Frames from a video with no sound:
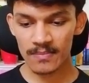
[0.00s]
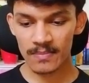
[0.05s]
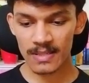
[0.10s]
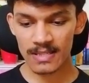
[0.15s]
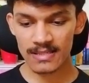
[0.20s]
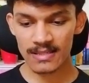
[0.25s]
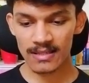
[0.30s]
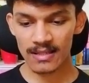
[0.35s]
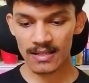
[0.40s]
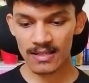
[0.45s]

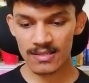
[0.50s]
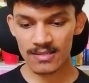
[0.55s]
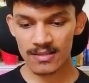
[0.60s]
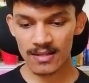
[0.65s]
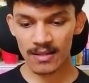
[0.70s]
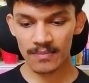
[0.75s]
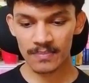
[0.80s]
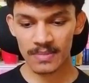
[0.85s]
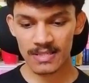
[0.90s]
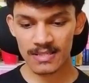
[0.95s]
percentage
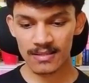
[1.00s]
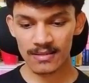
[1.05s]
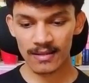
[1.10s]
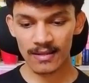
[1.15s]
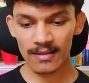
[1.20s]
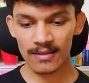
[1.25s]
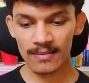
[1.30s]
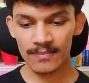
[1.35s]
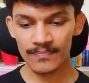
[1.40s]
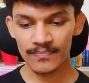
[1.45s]
and
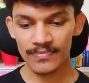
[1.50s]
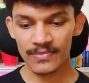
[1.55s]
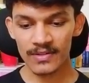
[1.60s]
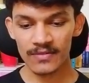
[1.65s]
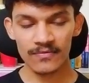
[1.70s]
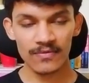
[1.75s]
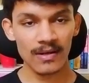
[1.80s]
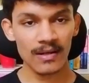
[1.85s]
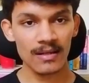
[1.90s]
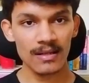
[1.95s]
percentile
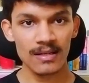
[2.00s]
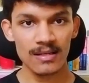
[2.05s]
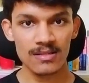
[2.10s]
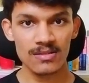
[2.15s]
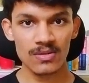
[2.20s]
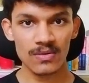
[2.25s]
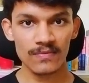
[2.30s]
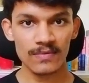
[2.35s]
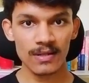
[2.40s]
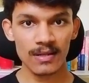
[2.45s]
for
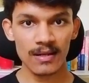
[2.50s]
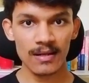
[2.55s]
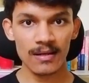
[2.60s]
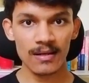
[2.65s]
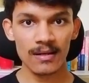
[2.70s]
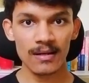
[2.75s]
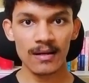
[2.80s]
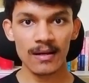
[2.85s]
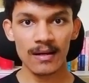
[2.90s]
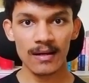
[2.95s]
each of the
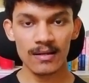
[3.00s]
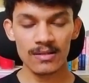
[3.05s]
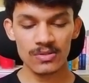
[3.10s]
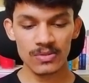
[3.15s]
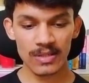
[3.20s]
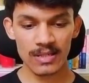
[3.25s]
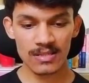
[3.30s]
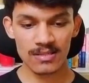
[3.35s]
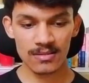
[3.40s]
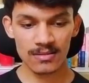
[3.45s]

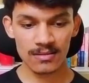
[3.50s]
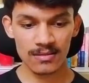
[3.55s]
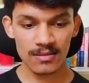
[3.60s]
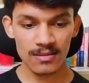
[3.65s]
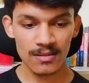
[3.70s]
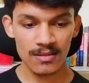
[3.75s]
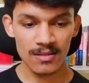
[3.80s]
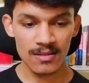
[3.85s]
education.